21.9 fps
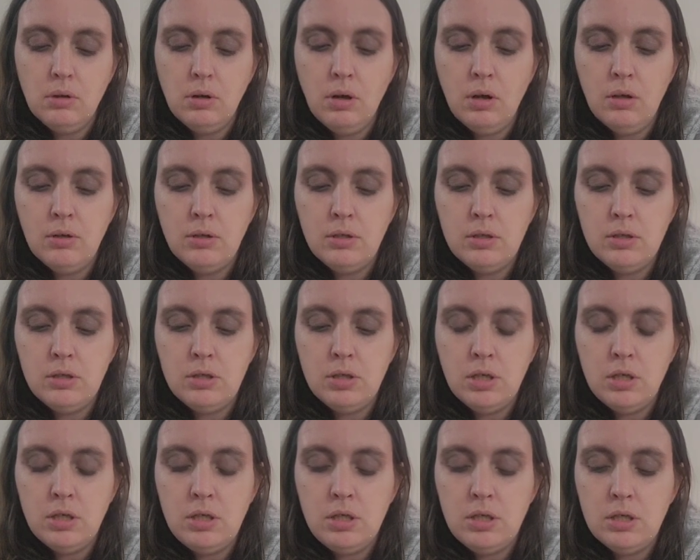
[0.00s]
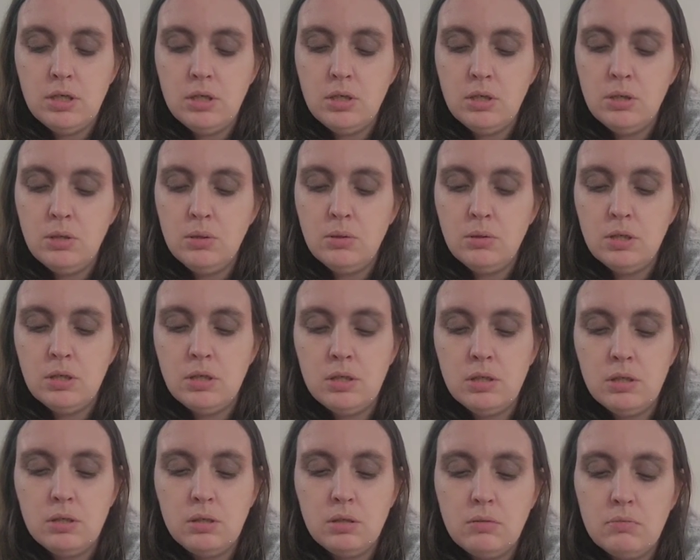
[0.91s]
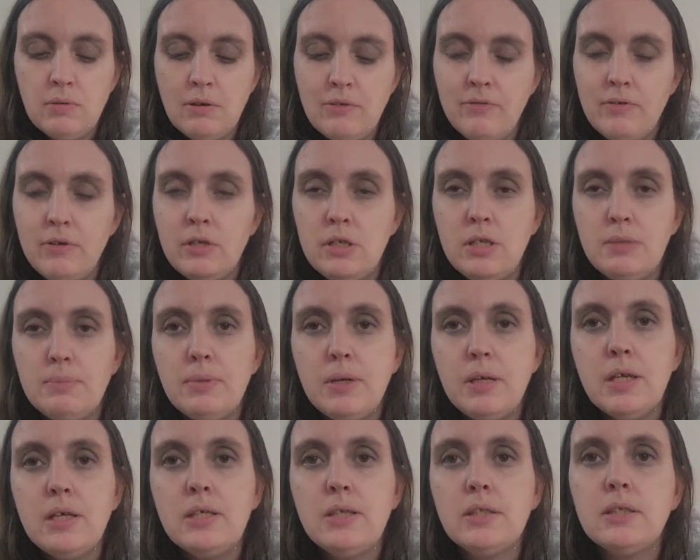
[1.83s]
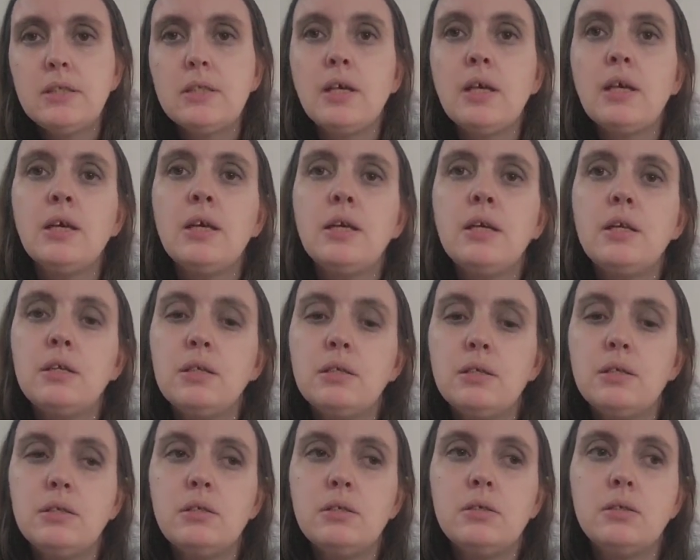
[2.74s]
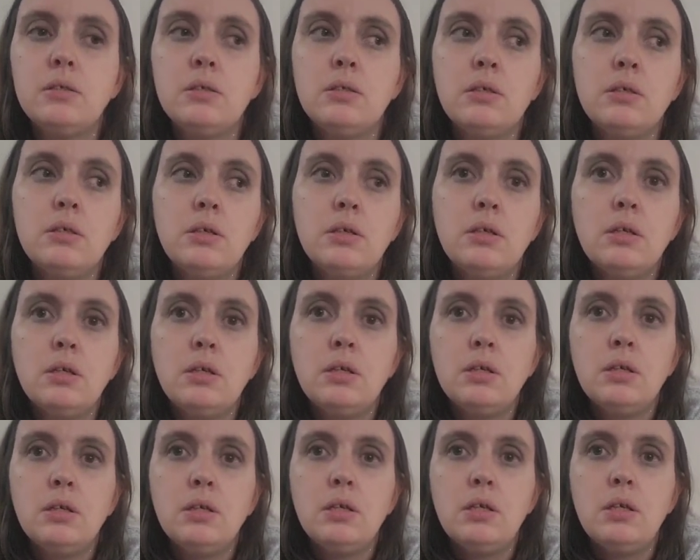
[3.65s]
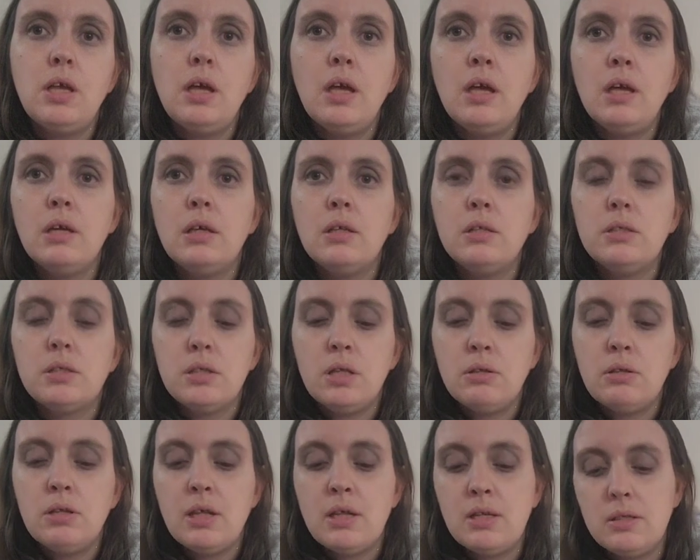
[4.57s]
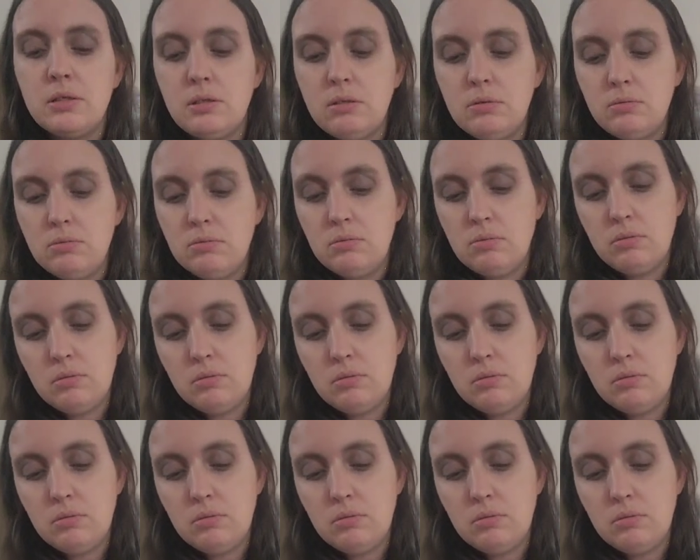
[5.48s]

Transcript: on this journey to this refugee place, and yeah, so that's